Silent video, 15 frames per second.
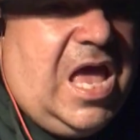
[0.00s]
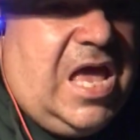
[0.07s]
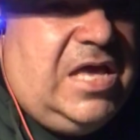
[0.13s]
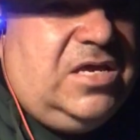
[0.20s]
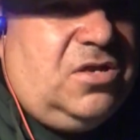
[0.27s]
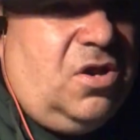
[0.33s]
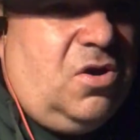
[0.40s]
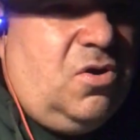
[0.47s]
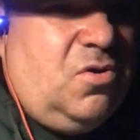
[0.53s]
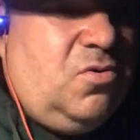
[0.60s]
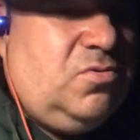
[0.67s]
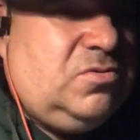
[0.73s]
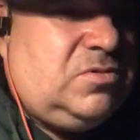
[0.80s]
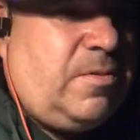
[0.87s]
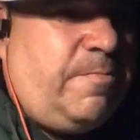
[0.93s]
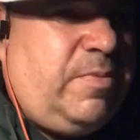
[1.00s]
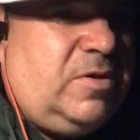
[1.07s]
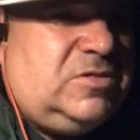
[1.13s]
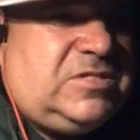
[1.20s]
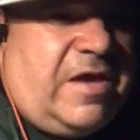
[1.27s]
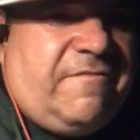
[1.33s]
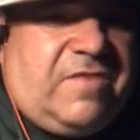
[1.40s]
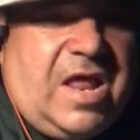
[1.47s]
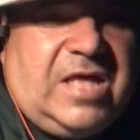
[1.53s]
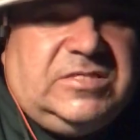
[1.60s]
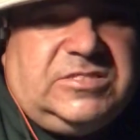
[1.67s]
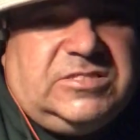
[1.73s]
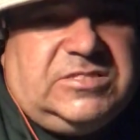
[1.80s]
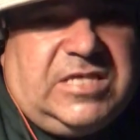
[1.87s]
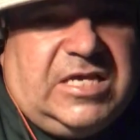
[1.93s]
the Bills haven't had
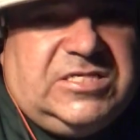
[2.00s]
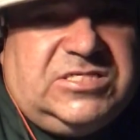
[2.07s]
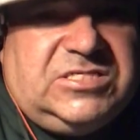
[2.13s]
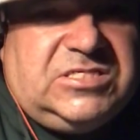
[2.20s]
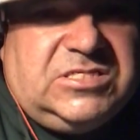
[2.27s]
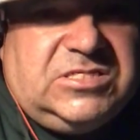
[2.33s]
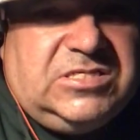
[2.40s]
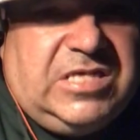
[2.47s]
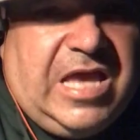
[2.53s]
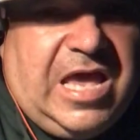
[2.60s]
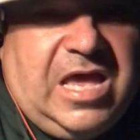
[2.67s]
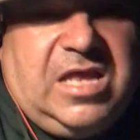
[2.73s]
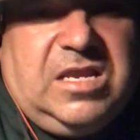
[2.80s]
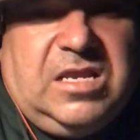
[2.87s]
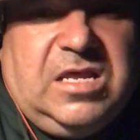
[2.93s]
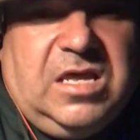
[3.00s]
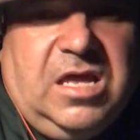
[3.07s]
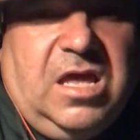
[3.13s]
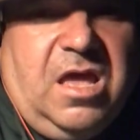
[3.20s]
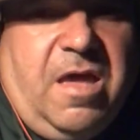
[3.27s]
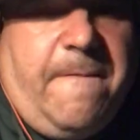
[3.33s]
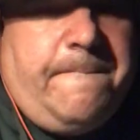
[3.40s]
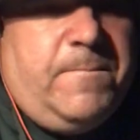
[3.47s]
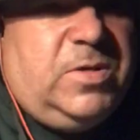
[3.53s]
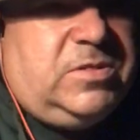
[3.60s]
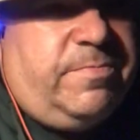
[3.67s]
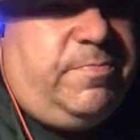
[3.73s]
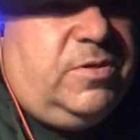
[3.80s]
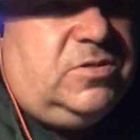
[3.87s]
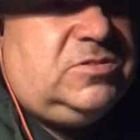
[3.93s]
success yet. But
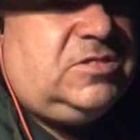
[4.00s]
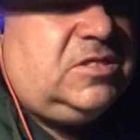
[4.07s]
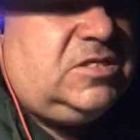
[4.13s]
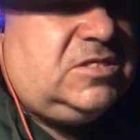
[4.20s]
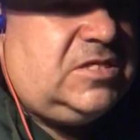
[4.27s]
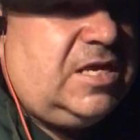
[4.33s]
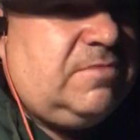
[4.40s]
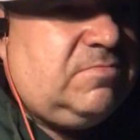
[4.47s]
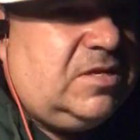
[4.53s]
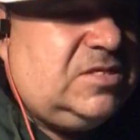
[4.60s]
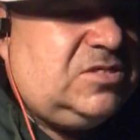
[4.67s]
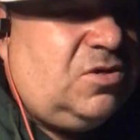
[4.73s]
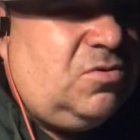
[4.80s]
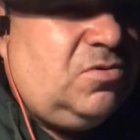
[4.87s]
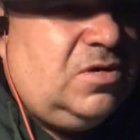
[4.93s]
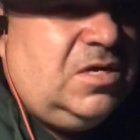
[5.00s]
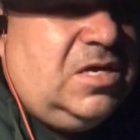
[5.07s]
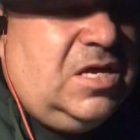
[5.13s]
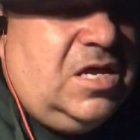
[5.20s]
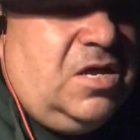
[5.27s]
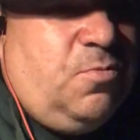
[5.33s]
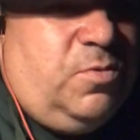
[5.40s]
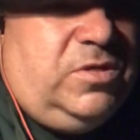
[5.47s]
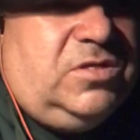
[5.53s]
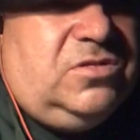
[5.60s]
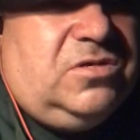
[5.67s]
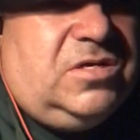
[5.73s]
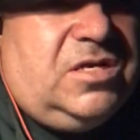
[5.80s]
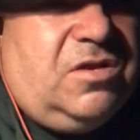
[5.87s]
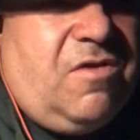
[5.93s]
the Bills did the same thing. So when you're
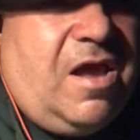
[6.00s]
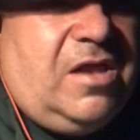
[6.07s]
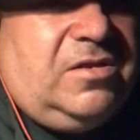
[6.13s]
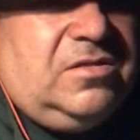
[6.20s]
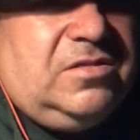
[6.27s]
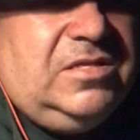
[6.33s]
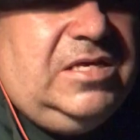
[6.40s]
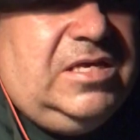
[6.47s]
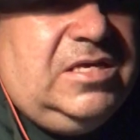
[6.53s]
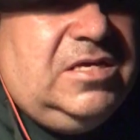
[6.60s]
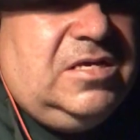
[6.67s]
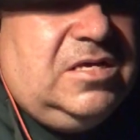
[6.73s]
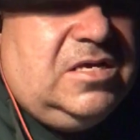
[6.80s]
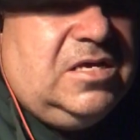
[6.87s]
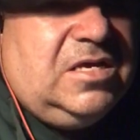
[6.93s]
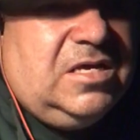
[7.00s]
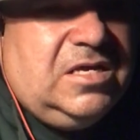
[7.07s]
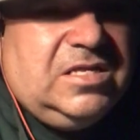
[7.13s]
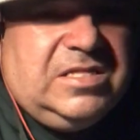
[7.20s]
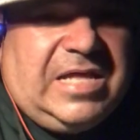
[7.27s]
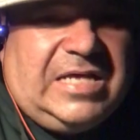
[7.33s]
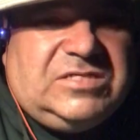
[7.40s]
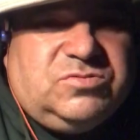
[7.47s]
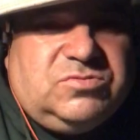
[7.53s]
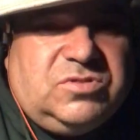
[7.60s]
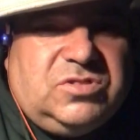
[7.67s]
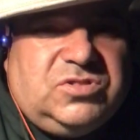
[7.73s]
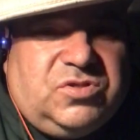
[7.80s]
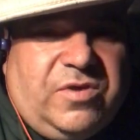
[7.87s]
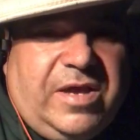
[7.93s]
looking around the league, that's
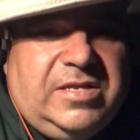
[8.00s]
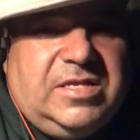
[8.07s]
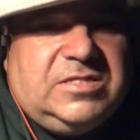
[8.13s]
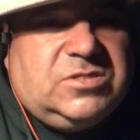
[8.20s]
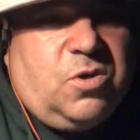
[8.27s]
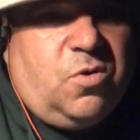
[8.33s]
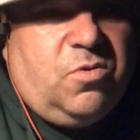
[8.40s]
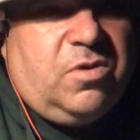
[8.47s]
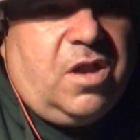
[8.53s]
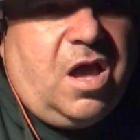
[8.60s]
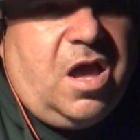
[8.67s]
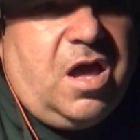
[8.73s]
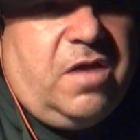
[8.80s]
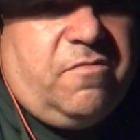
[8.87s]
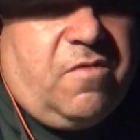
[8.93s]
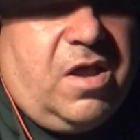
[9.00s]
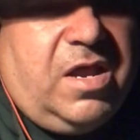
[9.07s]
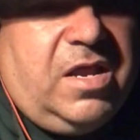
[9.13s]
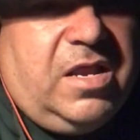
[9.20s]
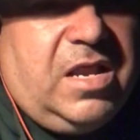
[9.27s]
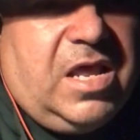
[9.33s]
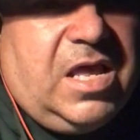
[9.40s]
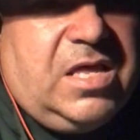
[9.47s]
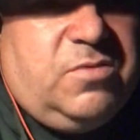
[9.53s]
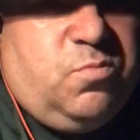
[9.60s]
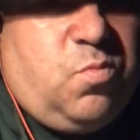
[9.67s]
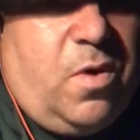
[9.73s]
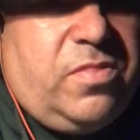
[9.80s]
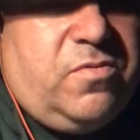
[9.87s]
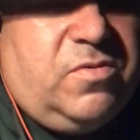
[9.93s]
the trend that's going on, right?
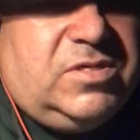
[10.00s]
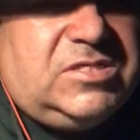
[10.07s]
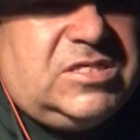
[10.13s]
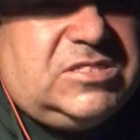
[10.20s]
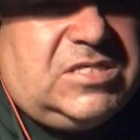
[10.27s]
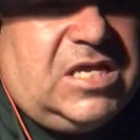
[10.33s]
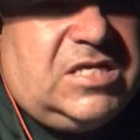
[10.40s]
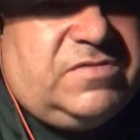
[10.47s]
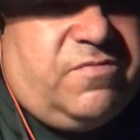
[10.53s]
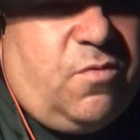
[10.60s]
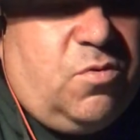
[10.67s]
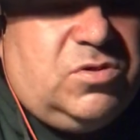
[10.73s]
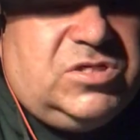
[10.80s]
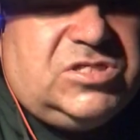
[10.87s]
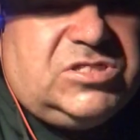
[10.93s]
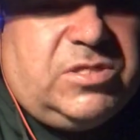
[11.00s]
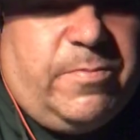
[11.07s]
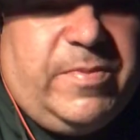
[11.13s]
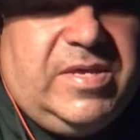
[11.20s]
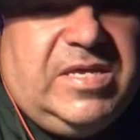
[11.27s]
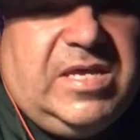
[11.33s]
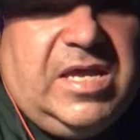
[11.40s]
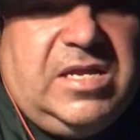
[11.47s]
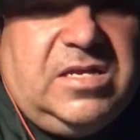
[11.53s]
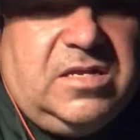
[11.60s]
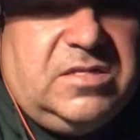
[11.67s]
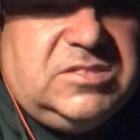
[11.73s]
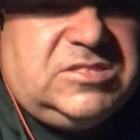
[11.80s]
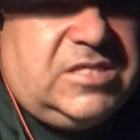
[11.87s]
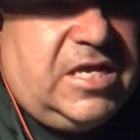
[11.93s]
Whether it's successful or just the
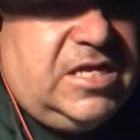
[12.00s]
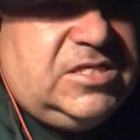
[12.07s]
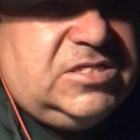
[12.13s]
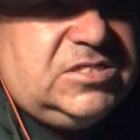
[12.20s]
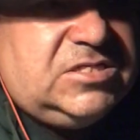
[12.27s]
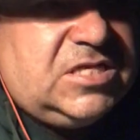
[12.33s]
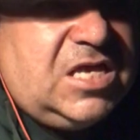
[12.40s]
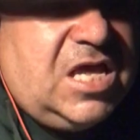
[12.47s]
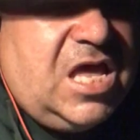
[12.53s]
beginning of stages,